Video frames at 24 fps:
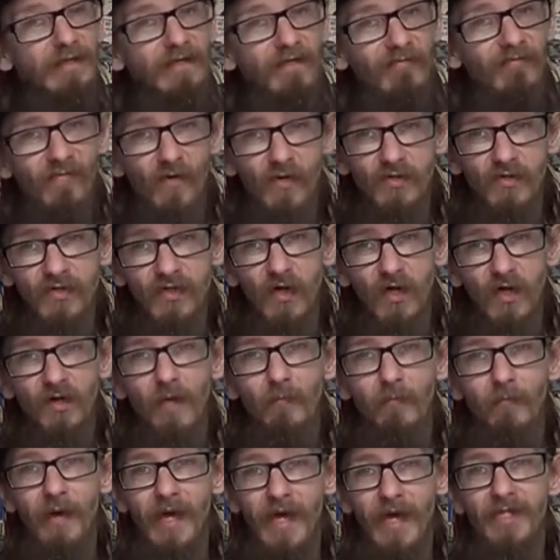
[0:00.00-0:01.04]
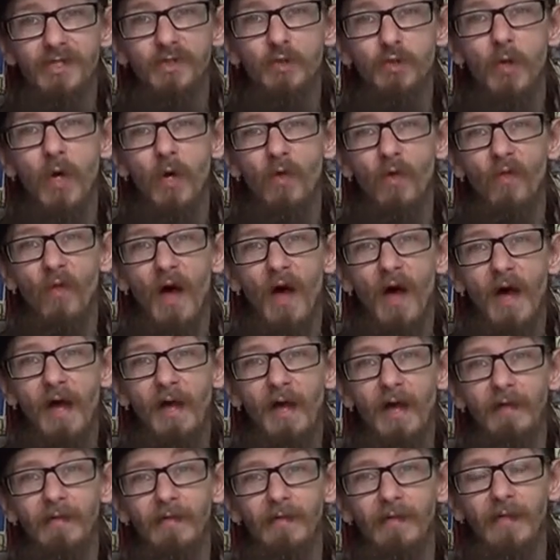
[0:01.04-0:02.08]
You've also got our Patreon
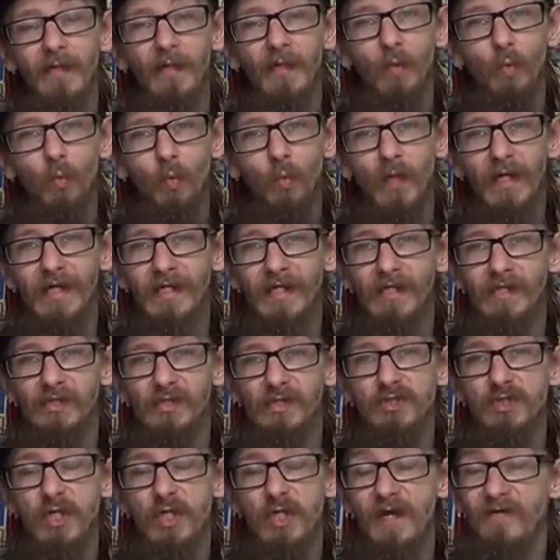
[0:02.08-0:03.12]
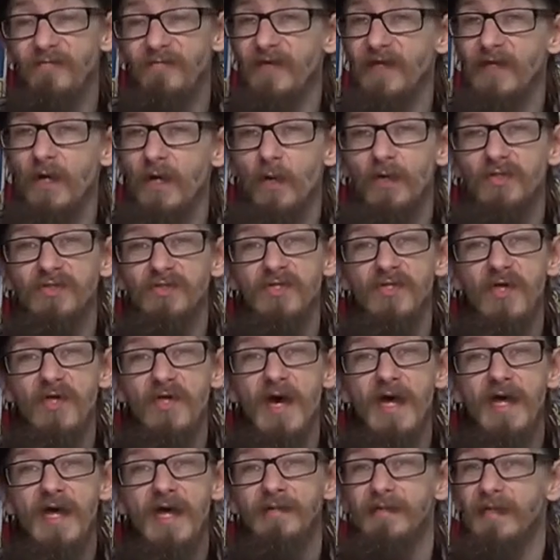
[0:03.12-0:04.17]
there, which if you go onto
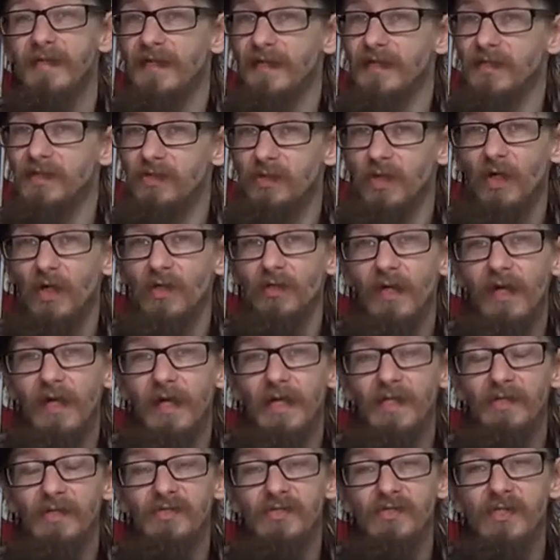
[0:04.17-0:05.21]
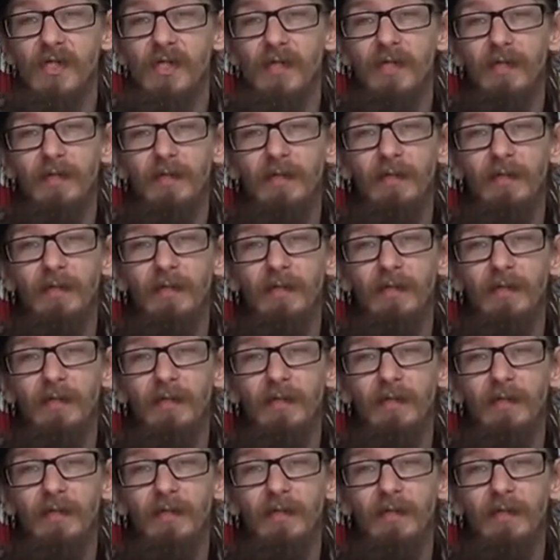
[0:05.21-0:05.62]
there, you can donate.